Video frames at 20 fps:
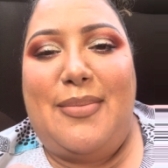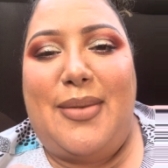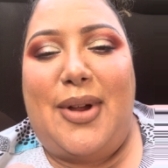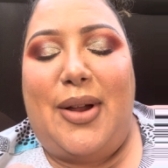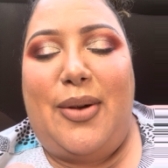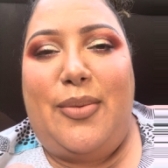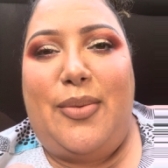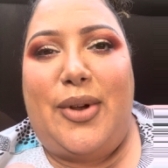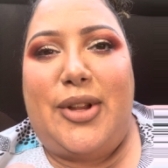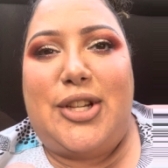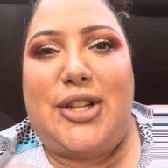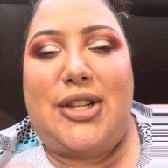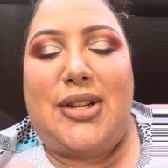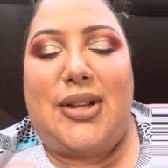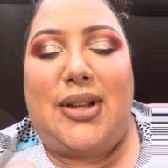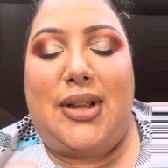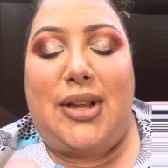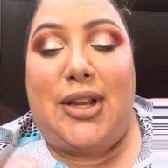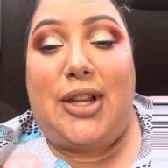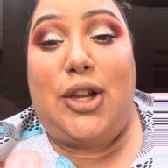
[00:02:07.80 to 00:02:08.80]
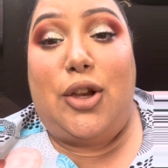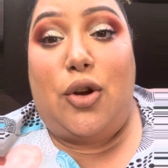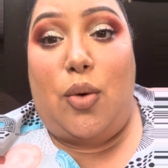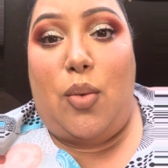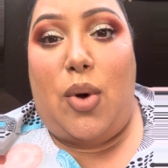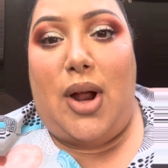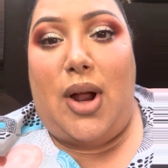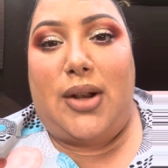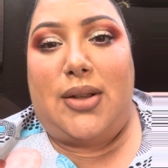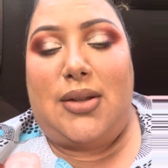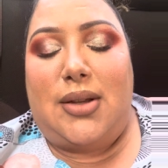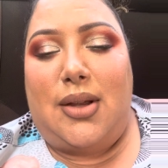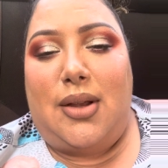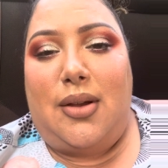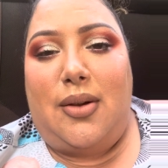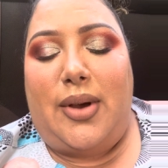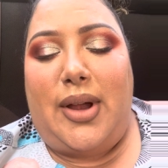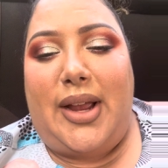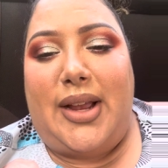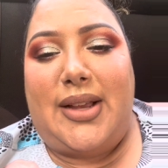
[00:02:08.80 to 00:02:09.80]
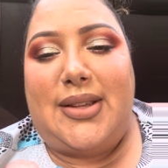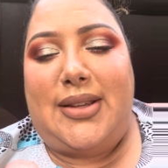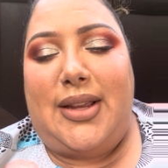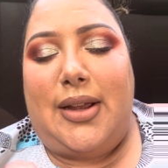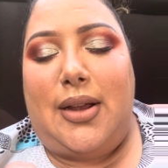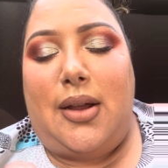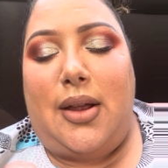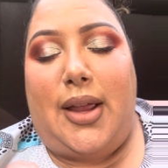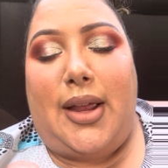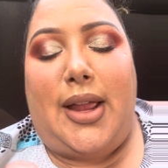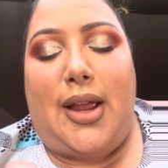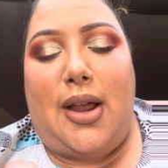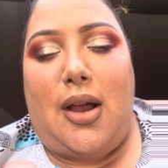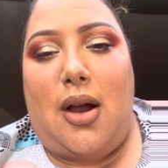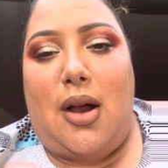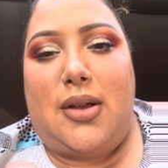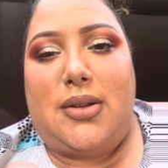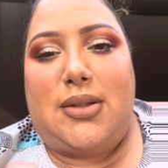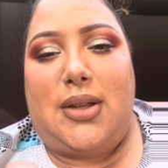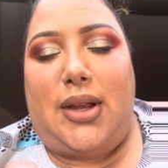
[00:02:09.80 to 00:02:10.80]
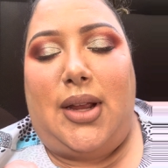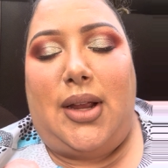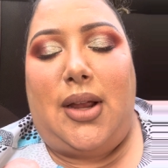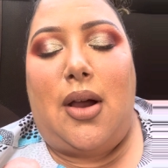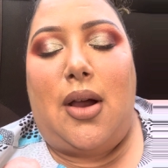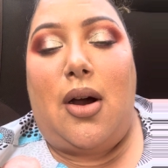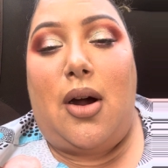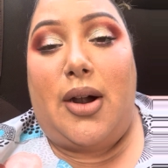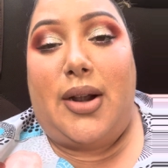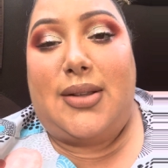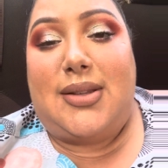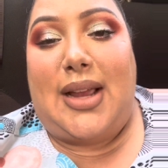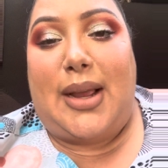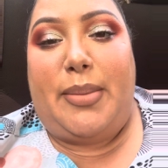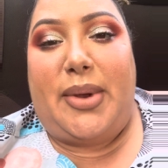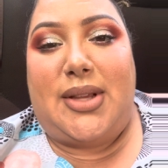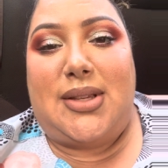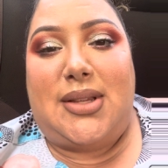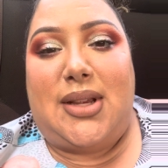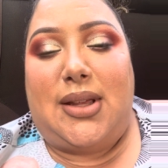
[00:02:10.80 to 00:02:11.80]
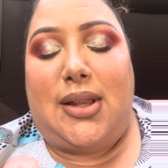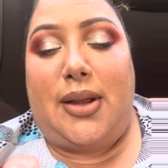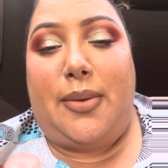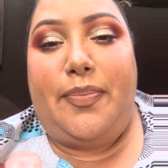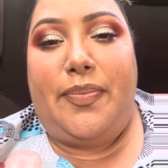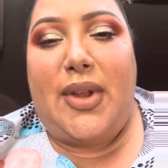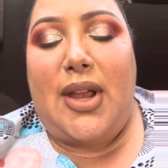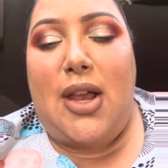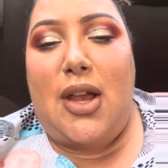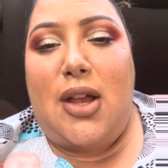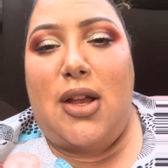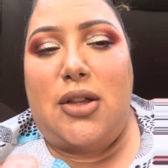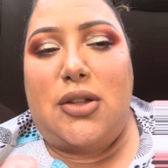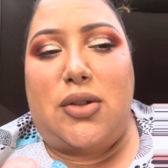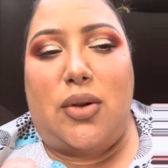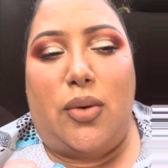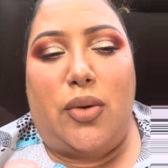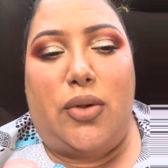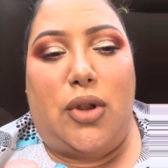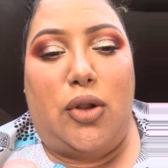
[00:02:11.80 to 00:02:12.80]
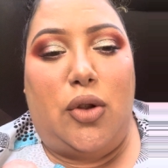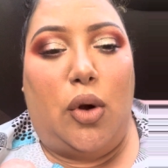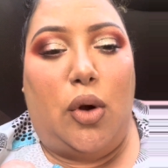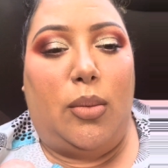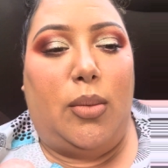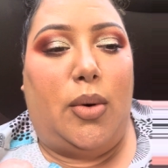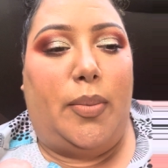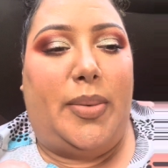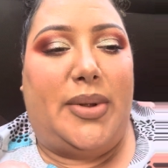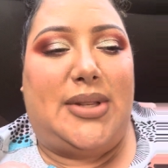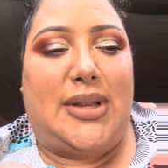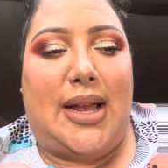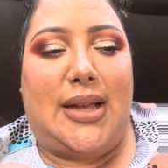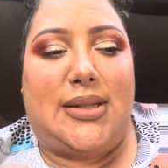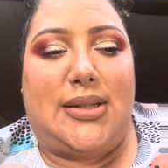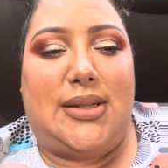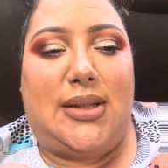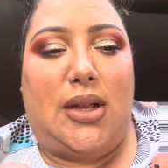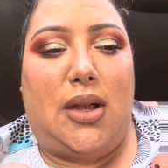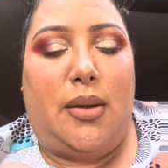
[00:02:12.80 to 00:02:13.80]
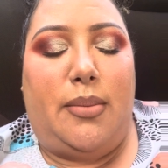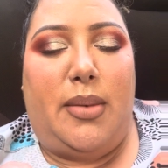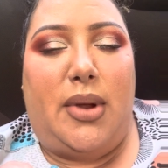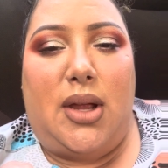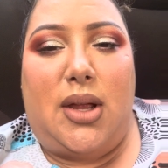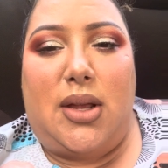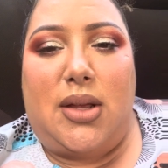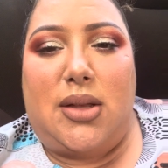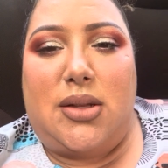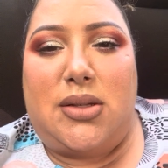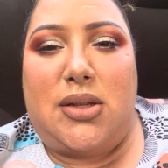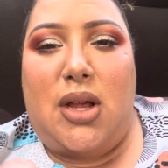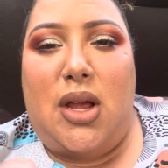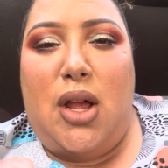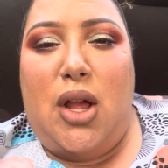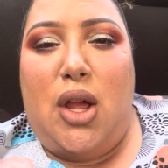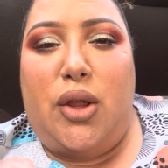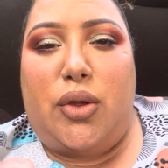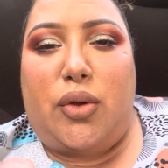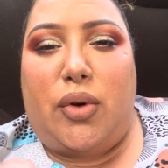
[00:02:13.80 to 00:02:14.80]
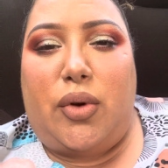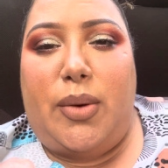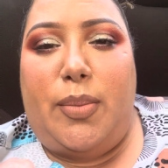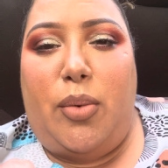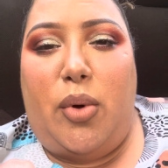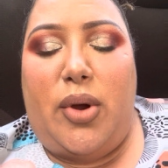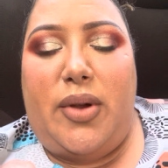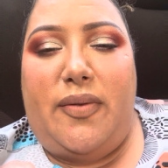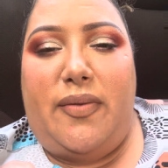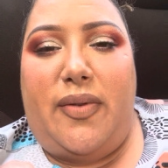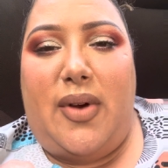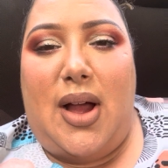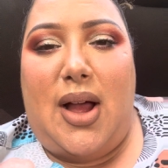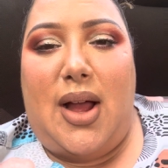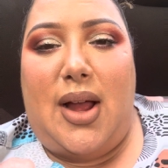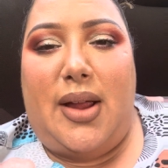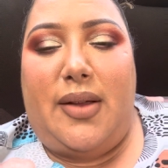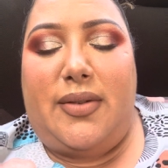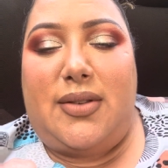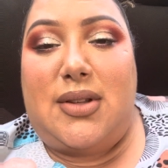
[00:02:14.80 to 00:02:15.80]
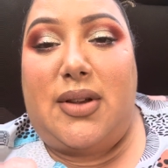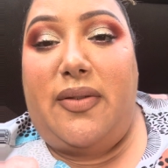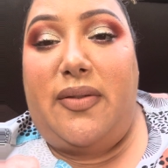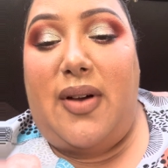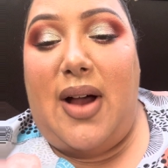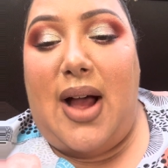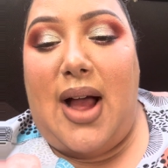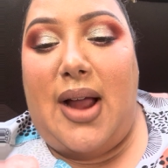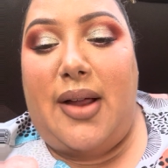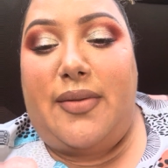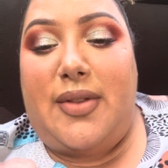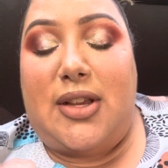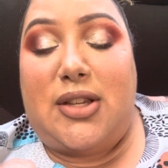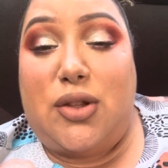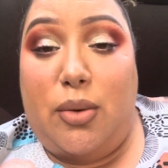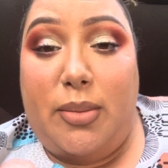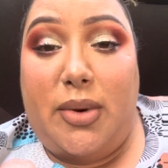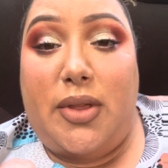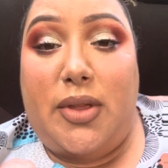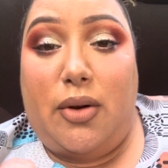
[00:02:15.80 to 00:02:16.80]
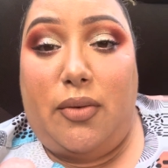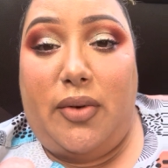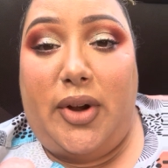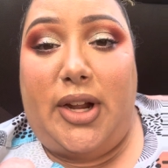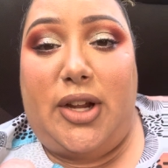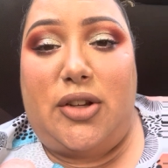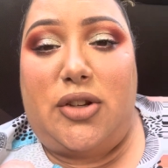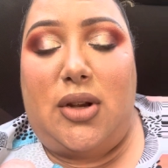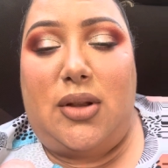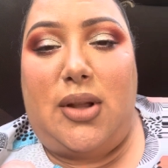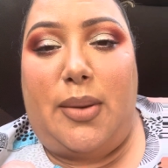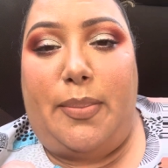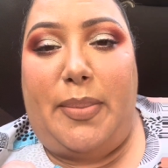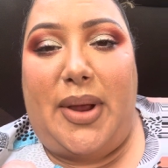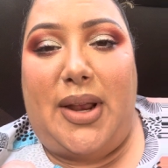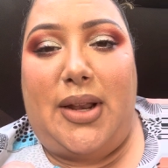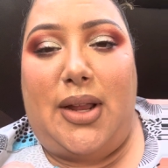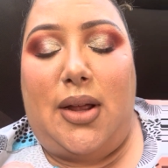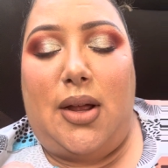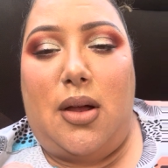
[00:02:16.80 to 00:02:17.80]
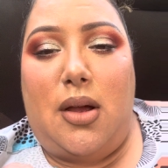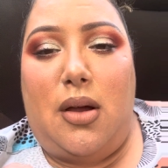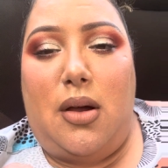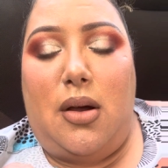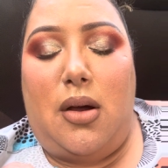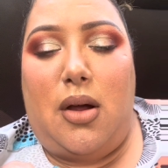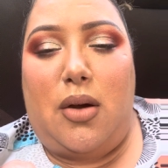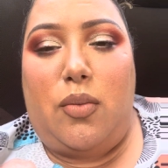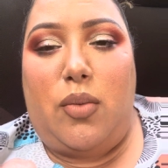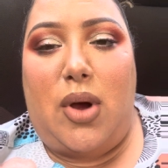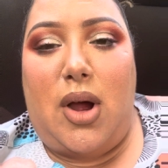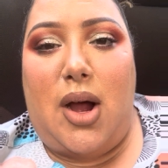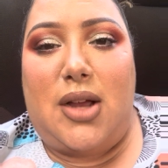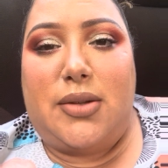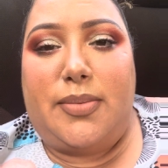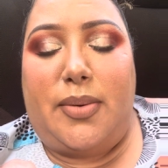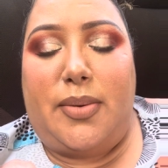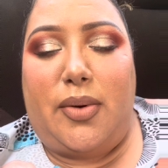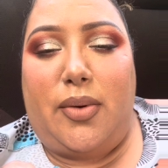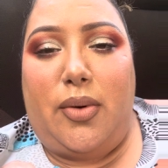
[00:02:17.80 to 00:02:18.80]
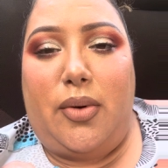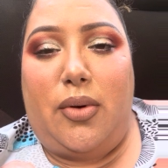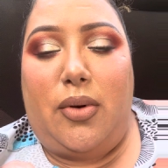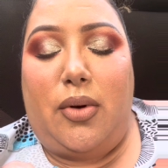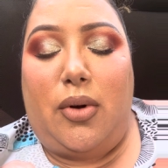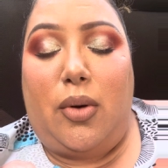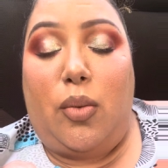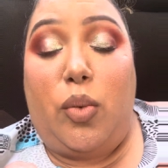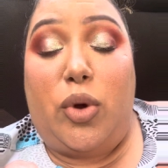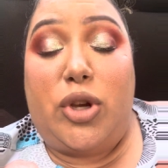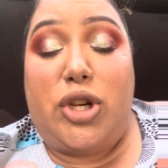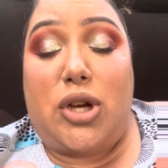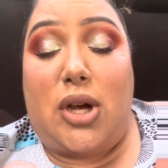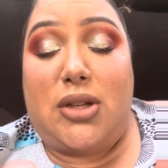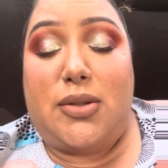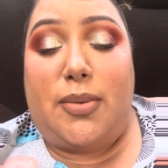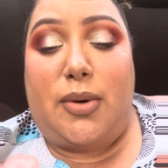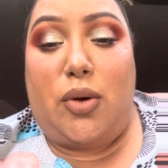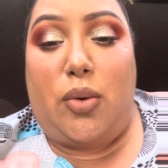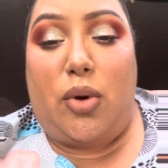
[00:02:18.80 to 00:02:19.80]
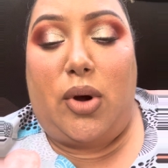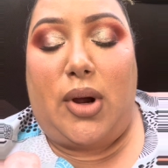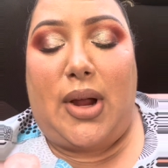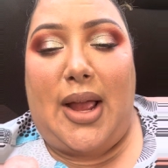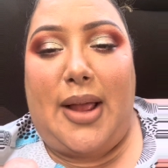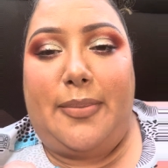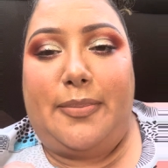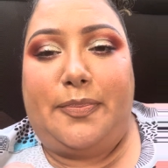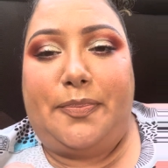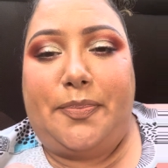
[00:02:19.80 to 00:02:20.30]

which you don't want, okay, because it can cause a heart attack, basically. So the normal potassium is 3.5 to 5. That's normally the range, depending on what hospital or which hospital you work at.